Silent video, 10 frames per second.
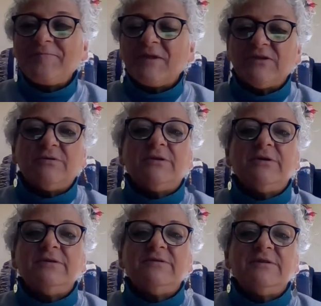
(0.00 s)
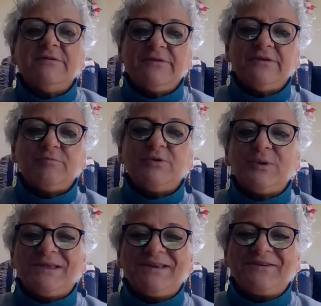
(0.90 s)
So it learns the difference
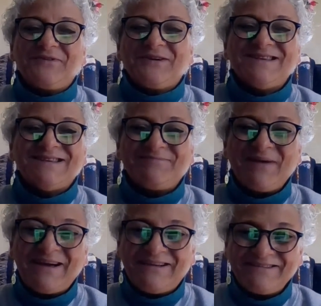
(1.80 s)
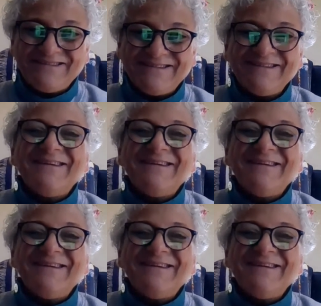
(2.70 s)
between the different spells